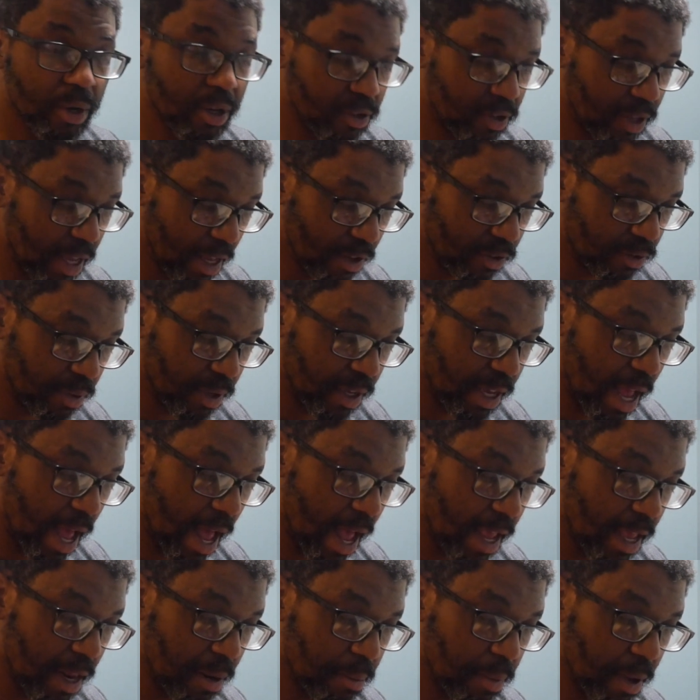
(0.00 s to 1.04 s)
It's got some
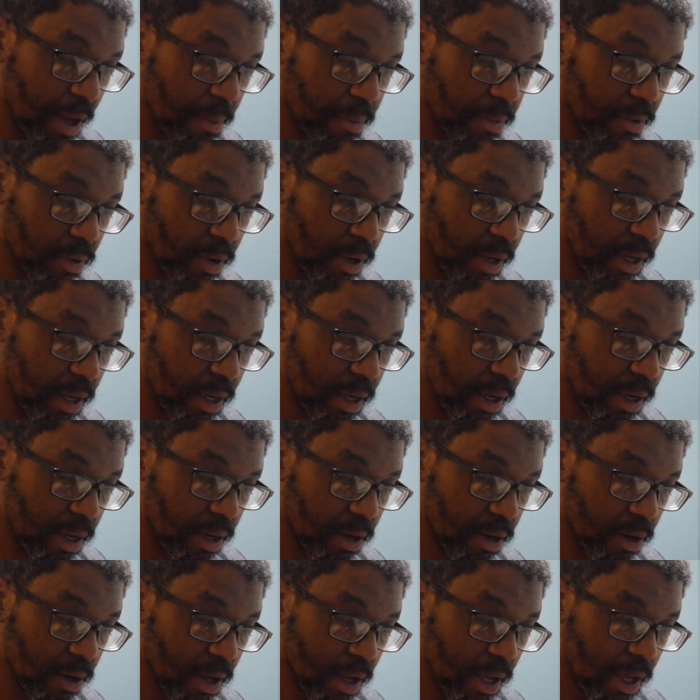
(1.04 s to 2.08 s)
cayenne pepper in
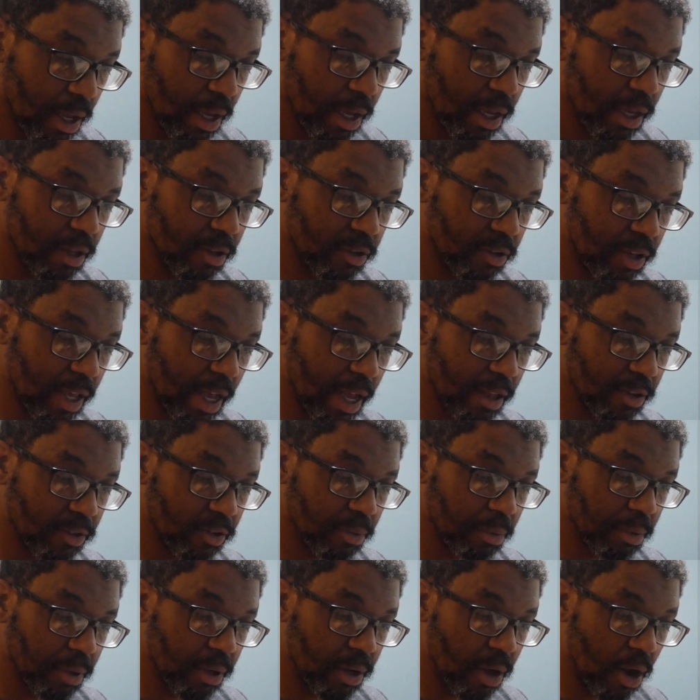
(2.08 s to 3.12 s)
here. It's got
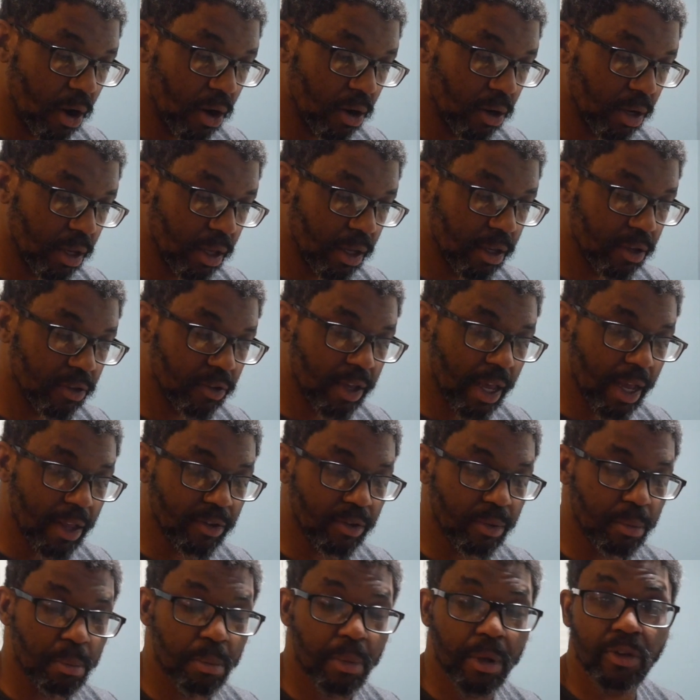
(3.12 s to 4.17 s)
some garlic. It's got
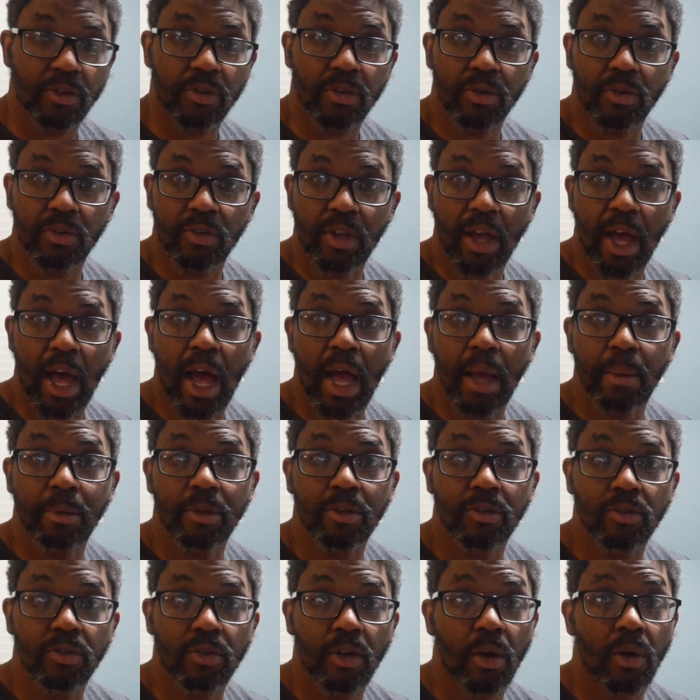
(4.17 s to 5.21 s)
some mustard, thyme, and
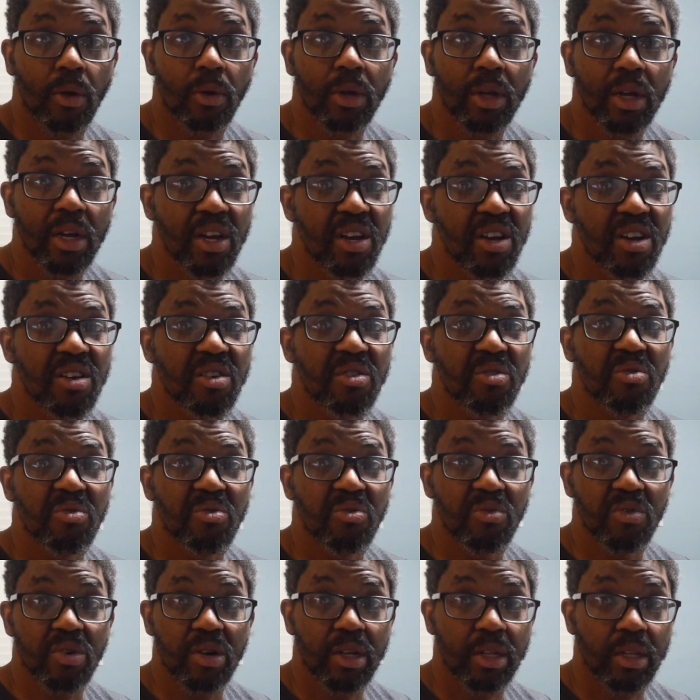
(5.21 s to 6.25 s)
salt.
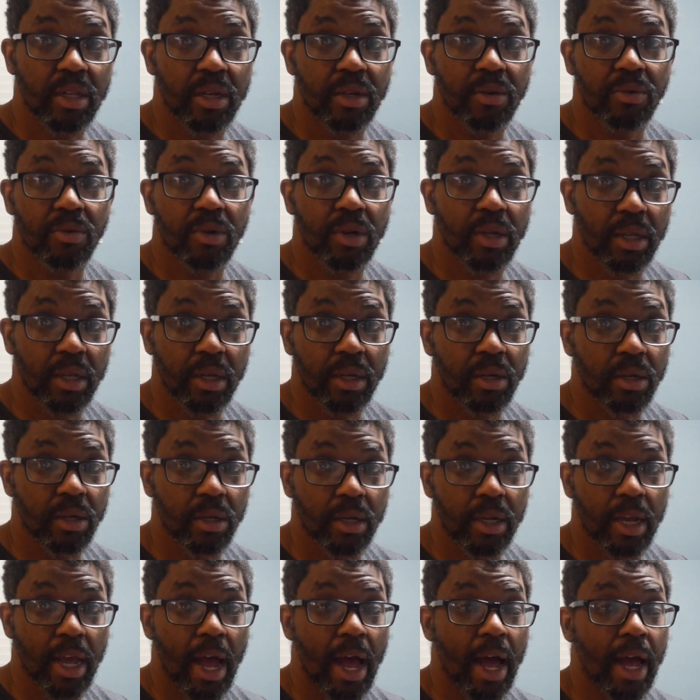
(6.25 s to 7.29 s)
Really, really
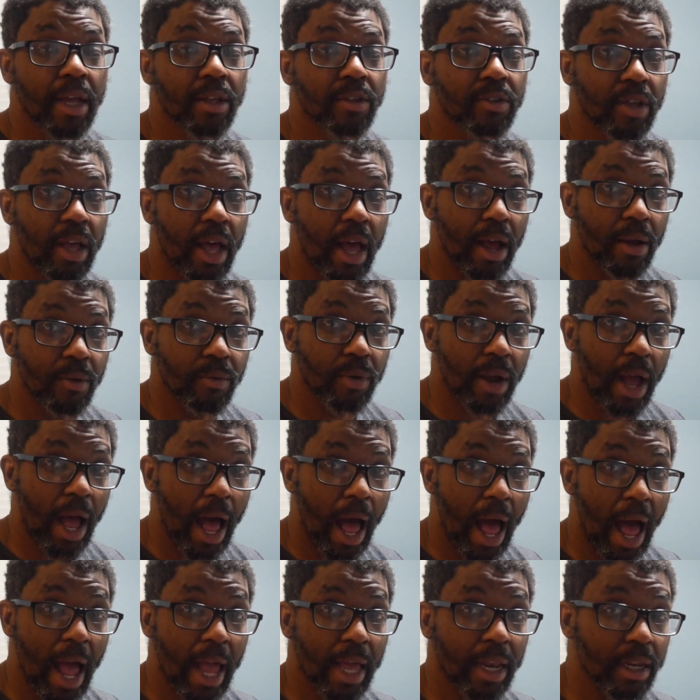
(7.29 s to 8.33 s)
good, guys. I
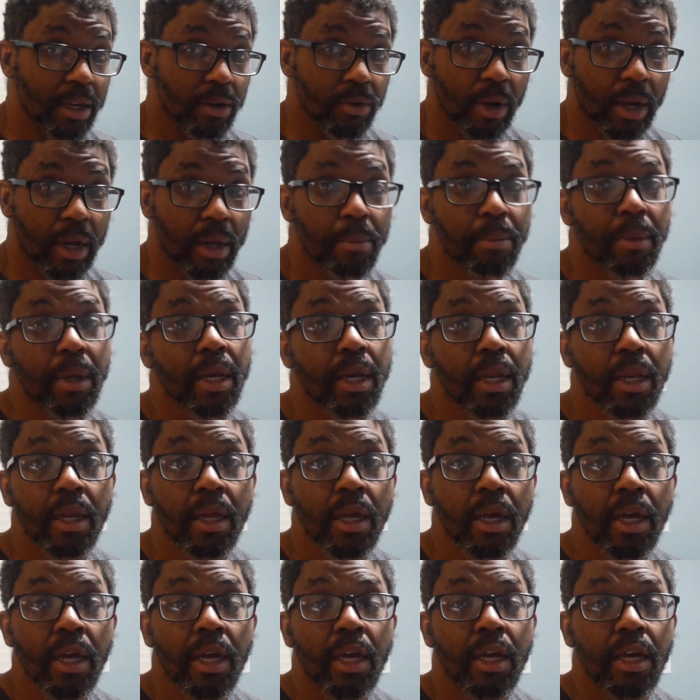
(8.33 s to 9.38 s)
highly recommend it
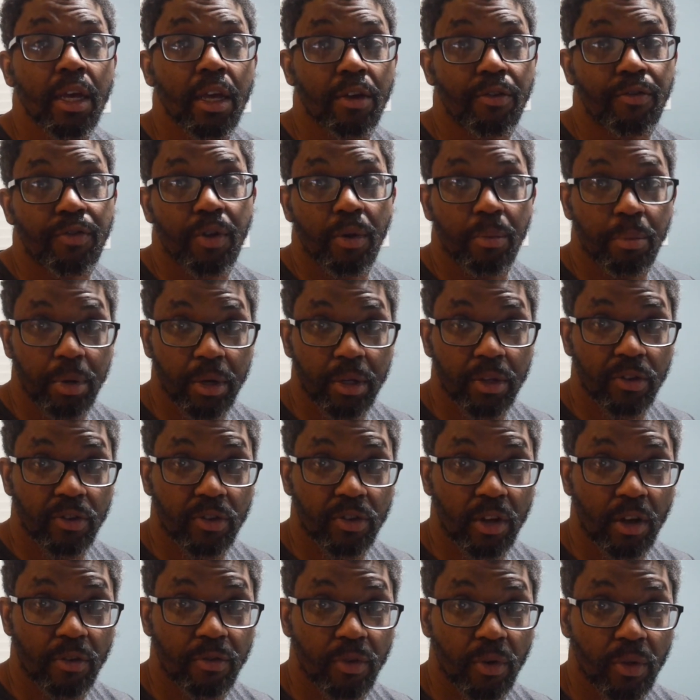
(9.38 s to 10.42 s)
if you're putting
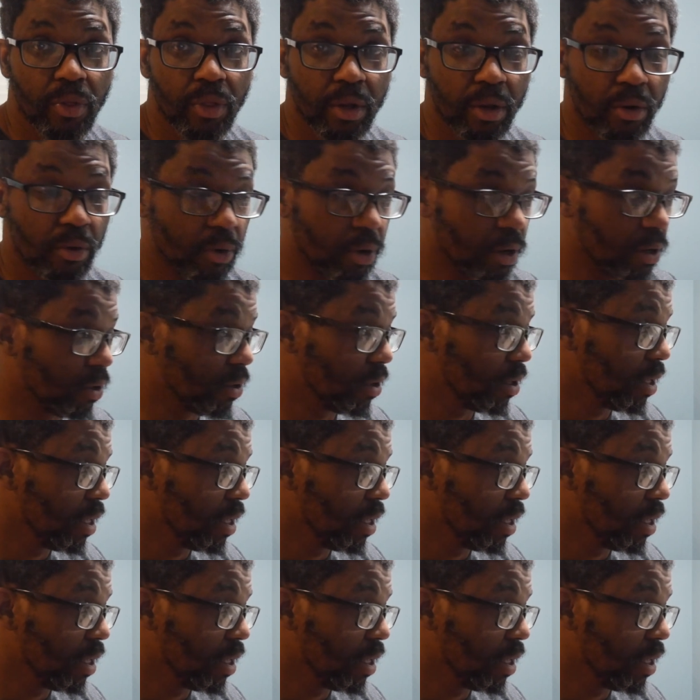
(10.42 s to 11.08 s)
stuff on the grill.